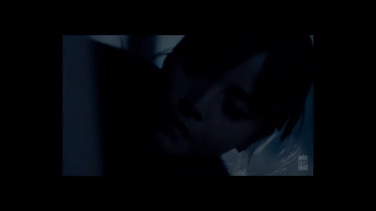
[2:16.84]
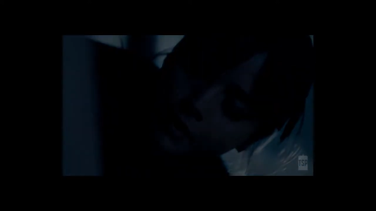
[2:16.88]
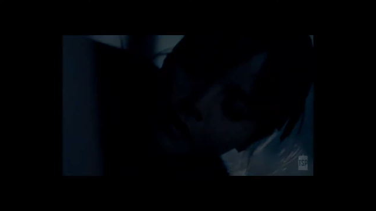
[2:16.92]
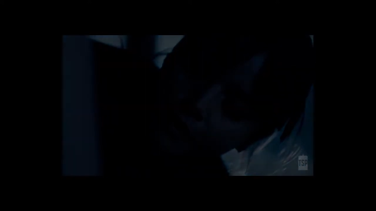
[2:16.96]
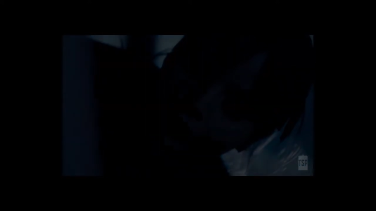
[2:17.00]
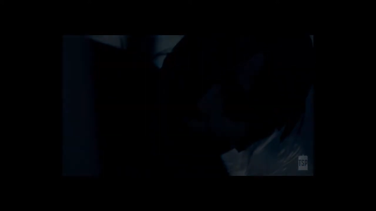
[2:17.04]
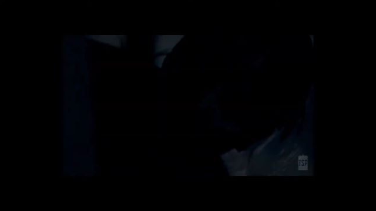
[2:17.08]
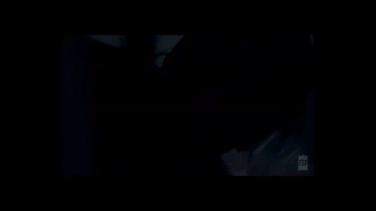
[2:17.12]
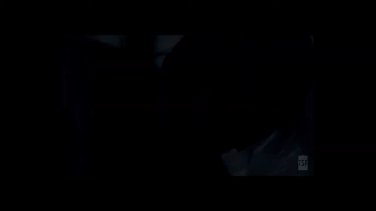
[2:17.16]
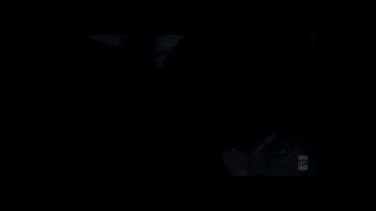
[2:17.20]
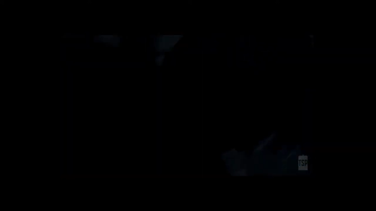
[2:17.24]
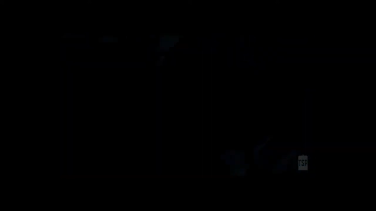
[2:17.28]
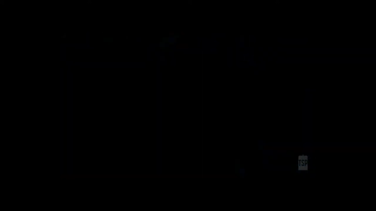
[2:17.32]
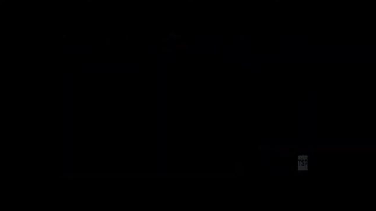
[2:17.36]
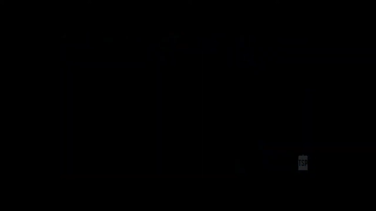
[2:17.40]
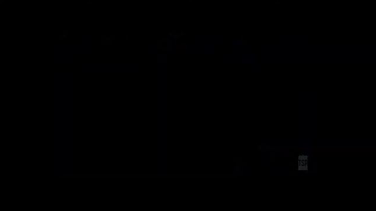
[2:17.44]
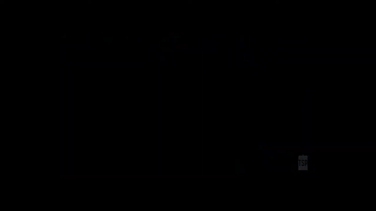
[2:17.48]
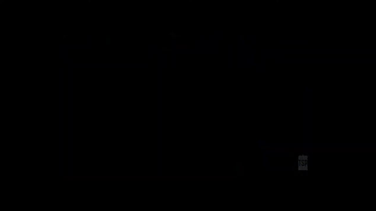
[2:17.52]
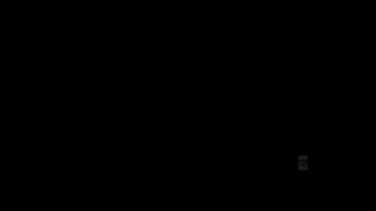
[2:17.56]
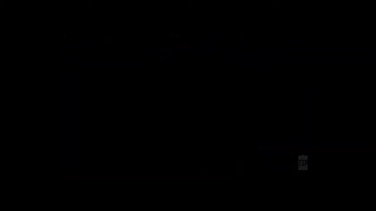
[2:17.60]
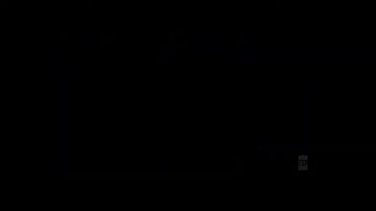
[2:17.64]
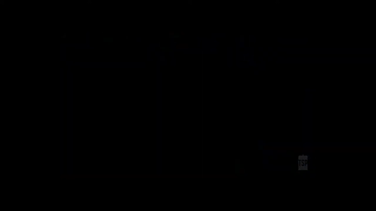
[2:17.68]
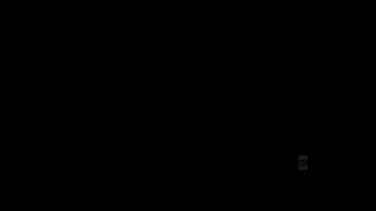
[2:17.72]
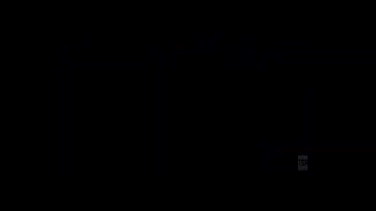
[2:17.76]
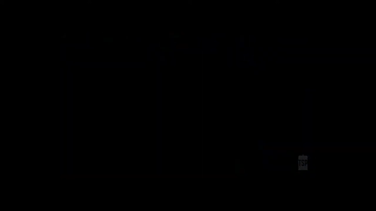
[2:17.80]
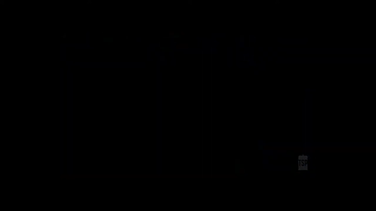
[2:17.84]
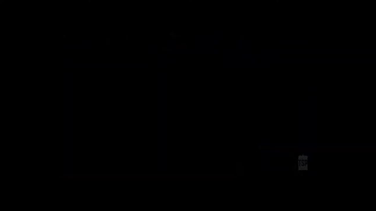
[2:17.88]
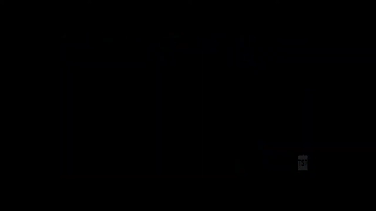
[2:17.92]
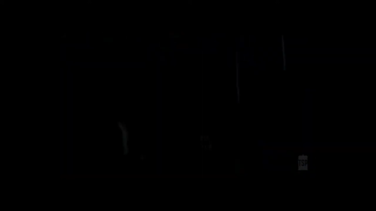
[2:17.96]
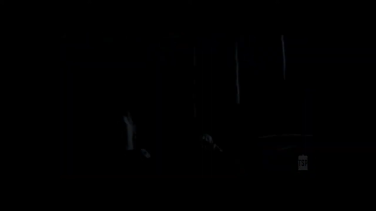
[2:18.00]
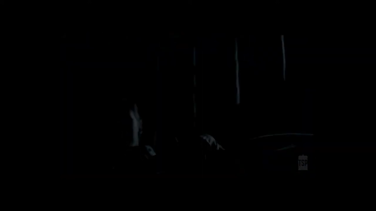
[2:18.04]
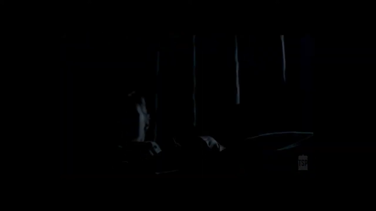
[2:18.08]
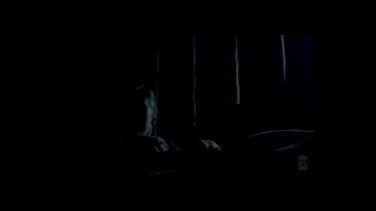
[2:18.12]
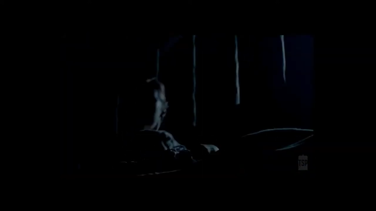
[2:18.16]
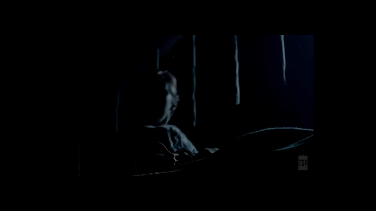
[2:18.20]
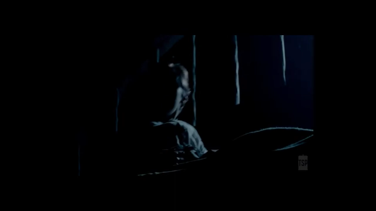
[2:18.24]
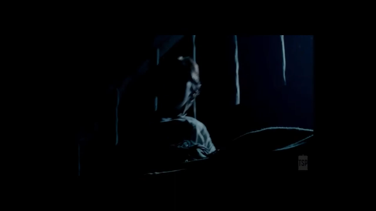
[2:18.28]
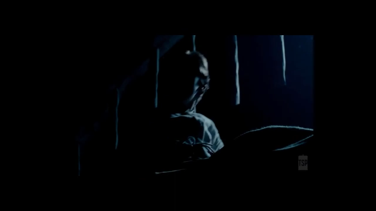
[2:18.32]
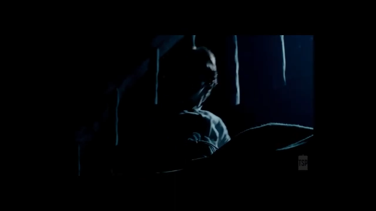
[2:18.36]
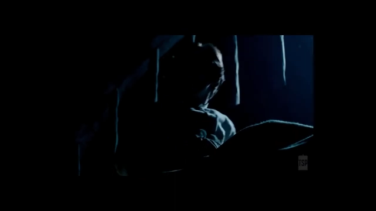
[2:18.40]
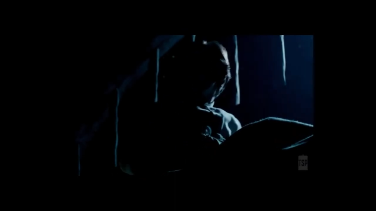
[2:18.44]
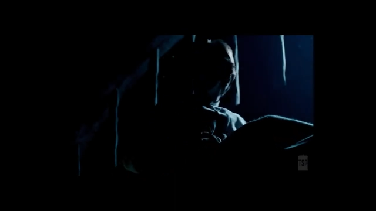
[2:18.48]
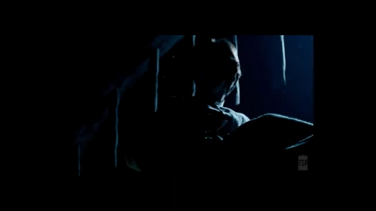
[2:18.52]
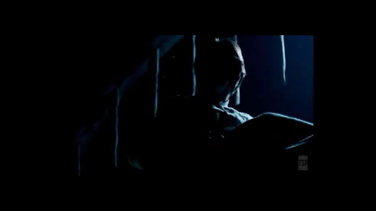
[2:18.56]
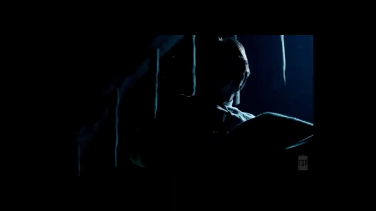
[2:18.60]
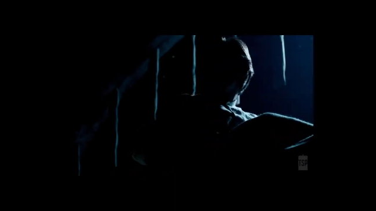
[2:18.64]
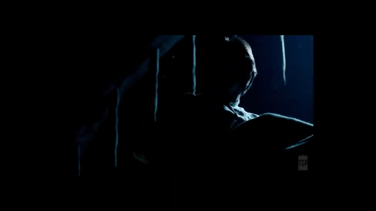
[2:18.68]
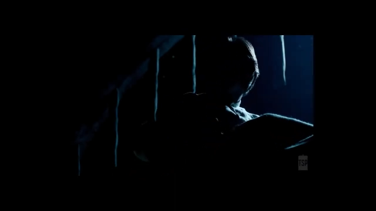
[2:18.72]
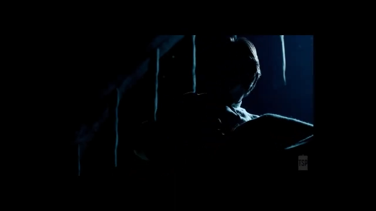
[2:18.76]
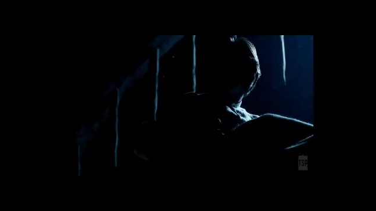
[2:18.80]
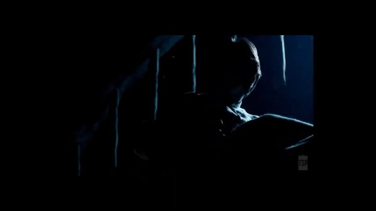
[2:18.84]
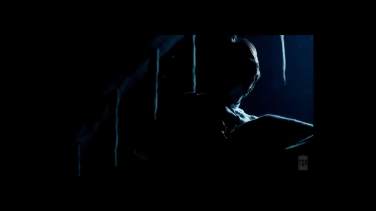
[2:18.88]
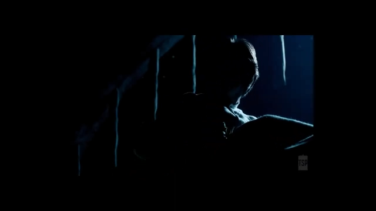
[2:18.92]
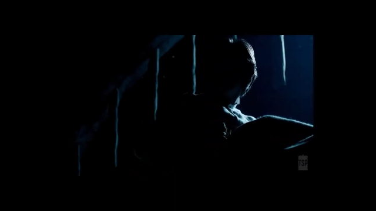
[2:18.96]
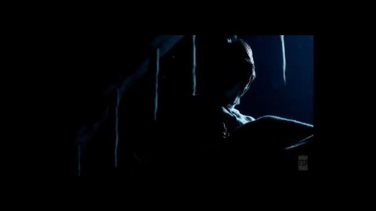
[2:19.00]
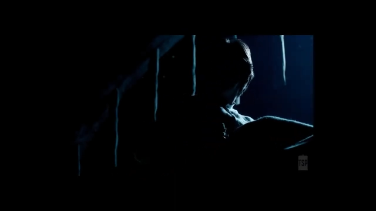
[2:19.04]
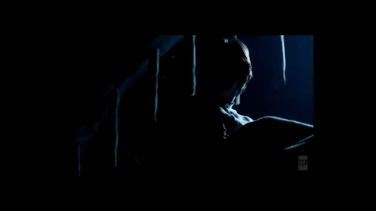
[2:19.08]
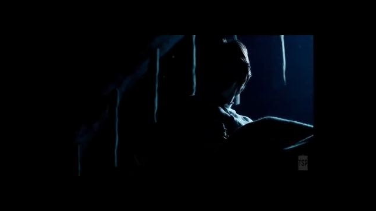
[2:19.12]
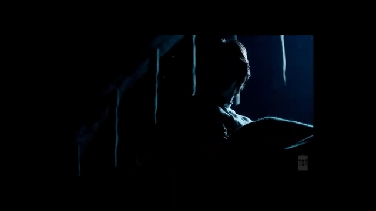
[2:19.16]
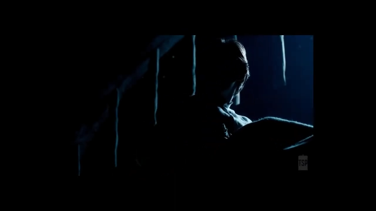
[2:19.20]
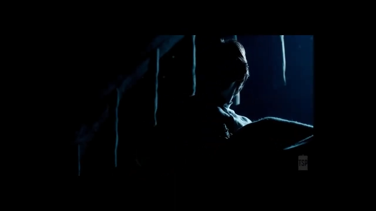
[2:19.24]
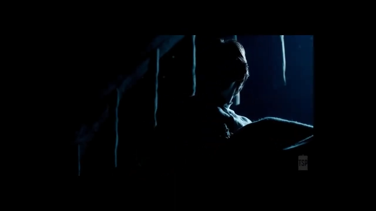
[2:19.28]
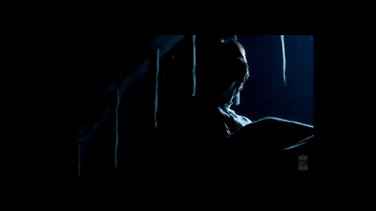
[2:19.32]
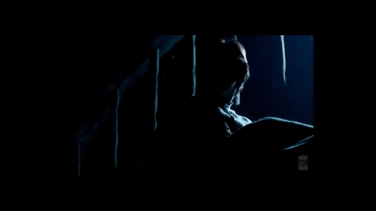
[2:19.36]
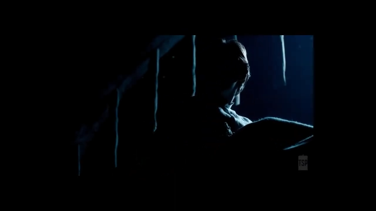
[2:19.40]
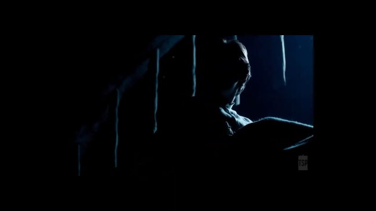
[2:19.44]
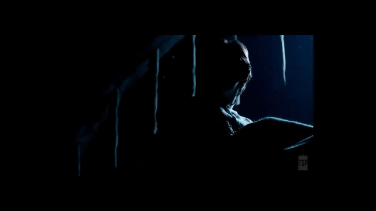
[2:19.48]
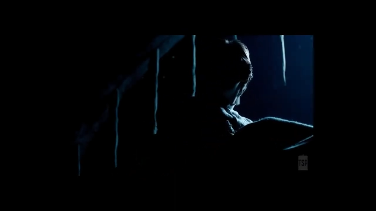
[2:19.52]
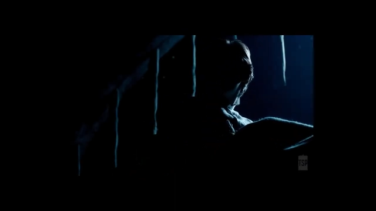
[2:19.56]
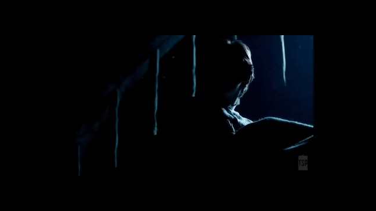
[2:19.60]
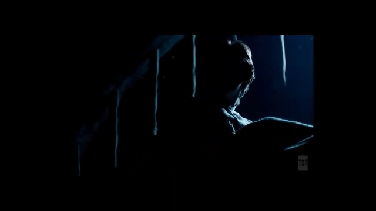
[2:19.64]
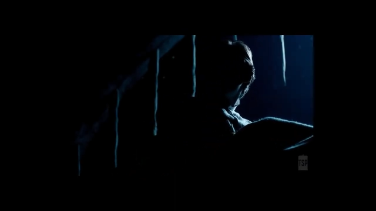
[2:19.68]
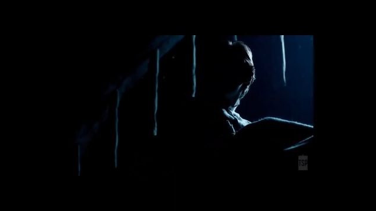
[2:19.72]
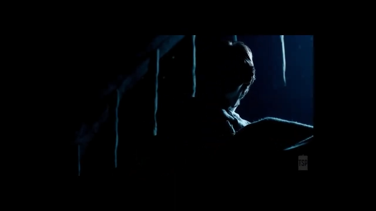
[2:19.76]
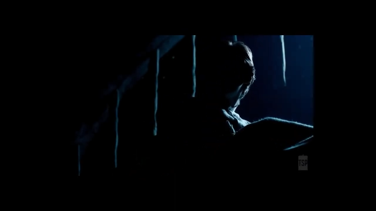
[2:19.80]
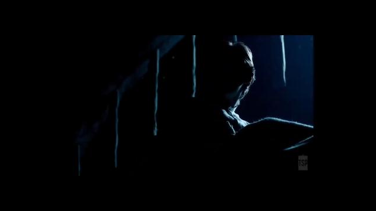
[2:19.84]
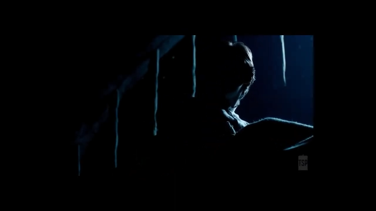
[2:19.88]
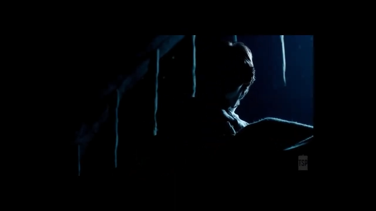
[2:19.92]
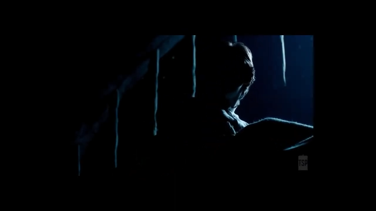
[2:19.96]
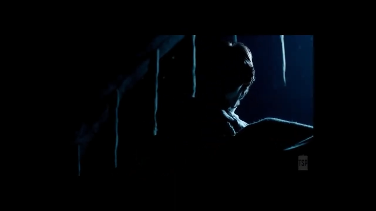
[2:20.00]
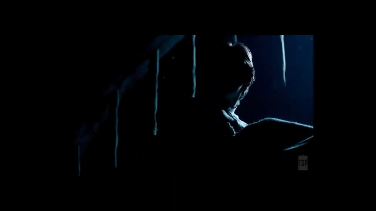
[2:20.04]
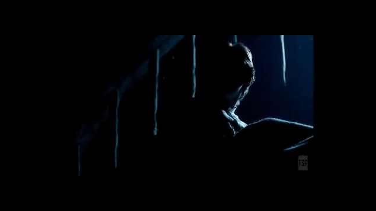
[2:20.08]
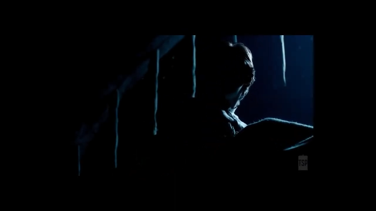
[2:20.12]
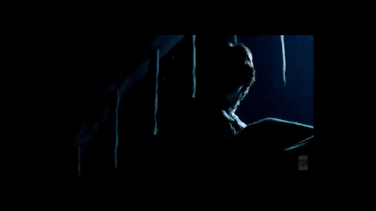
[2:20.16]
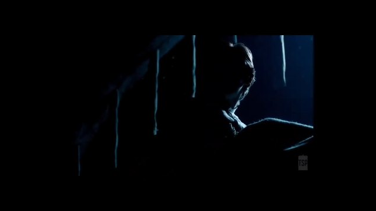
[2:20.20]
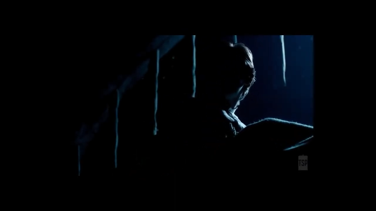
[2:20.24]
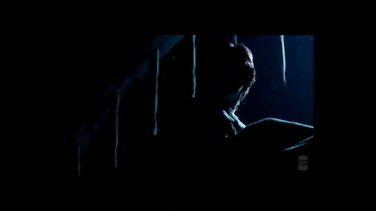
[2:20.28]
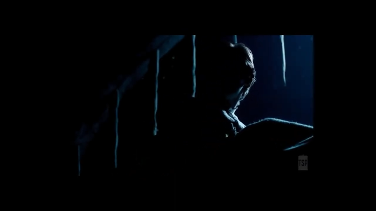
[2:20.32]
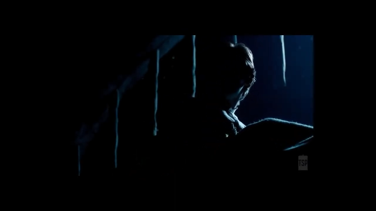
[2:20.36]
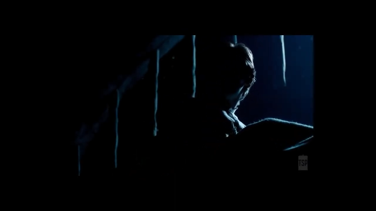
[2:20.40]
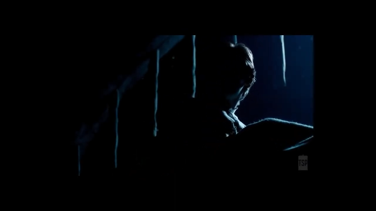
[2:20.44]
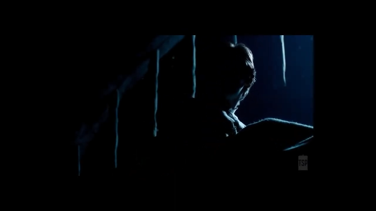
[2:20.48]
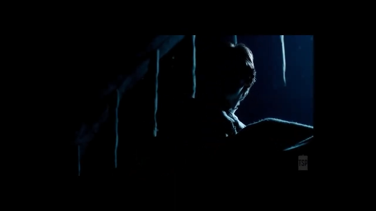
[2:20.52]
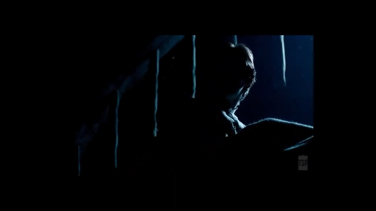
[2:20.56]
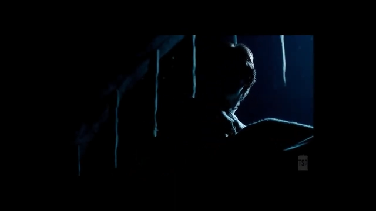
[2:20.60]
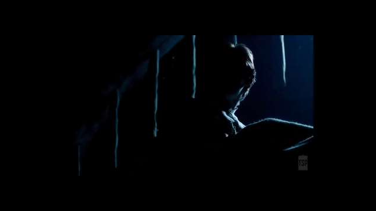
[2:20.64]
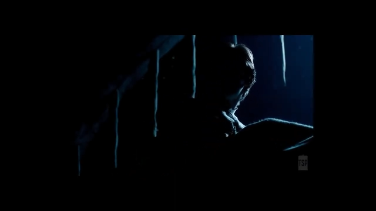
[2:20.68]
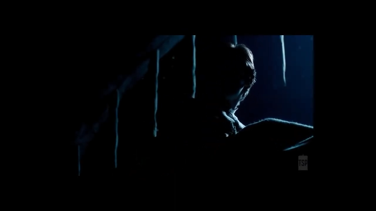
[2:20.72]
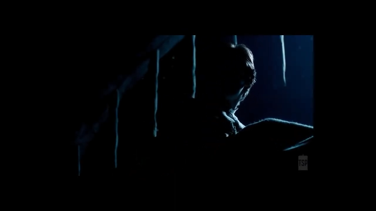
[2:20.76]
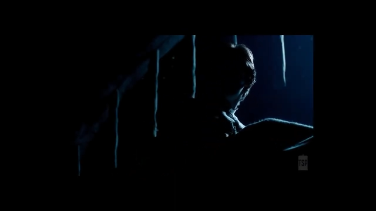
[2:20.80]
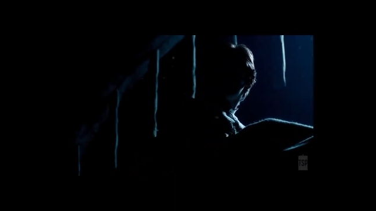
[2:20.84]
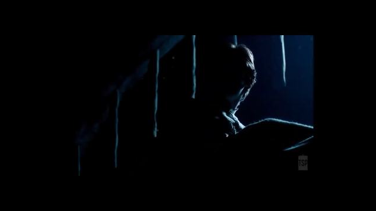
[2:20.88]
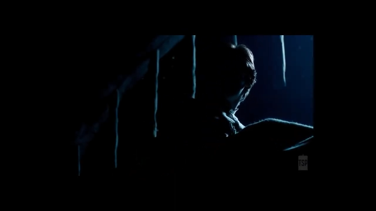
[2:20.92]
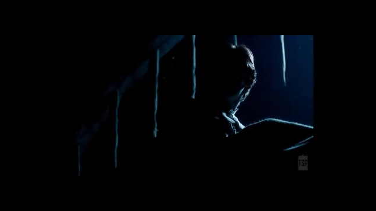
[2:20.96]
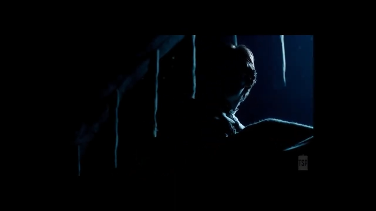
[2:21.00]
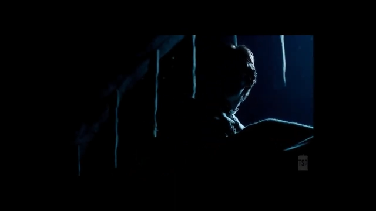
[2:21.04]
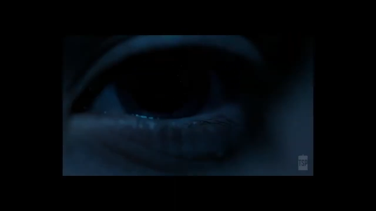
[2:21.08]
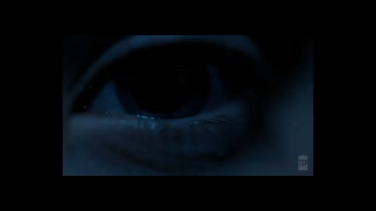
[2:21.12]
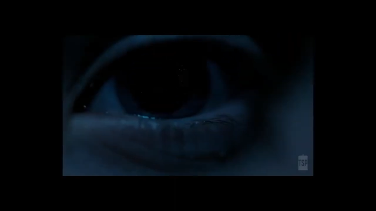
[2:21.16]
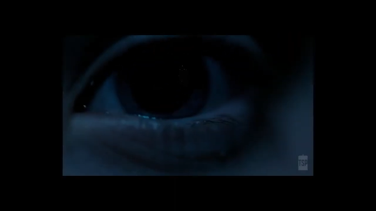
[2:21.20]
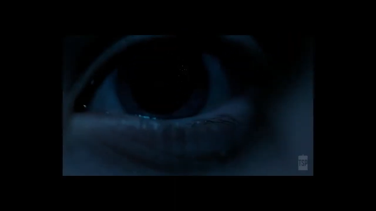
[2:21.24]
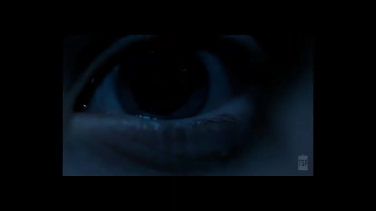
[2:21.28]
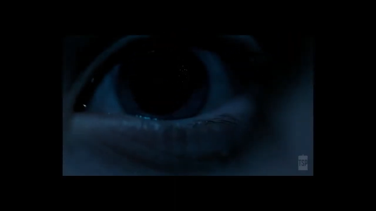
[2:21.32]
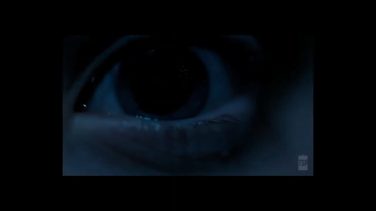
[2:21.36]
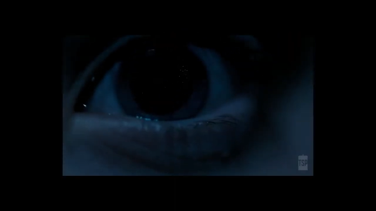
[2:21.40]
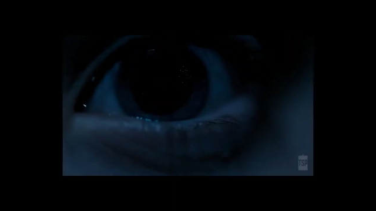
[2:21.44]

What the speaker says: [unreadable: no face in view]